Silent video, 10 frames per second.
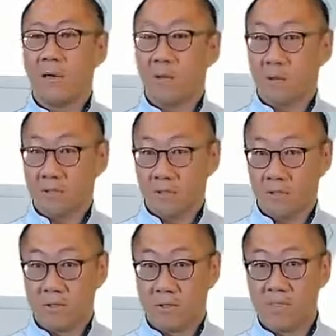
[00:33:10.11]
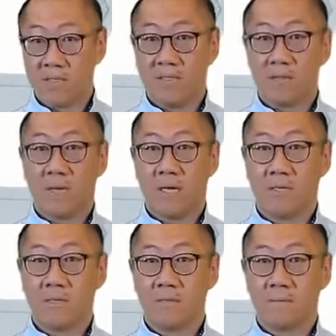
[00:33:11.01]
also to your business
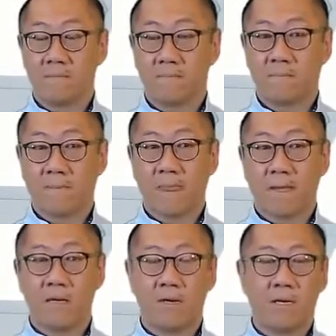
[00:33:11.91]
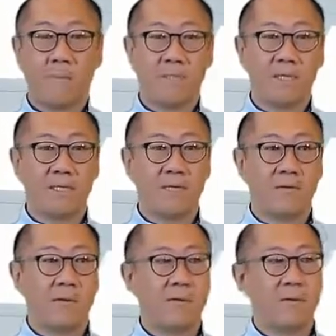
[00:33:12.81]
partners. There are companies
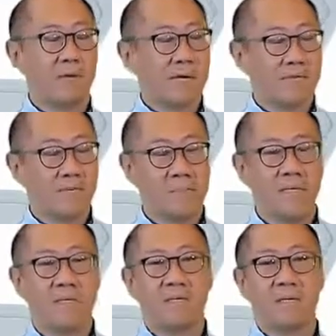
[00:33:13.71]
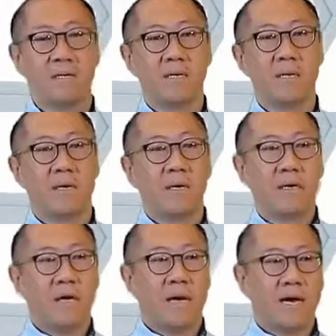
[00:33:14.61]
out there, there are SMEs that say,
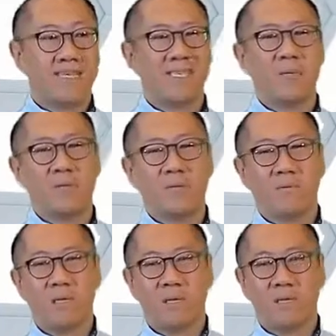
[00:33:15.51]
actually, we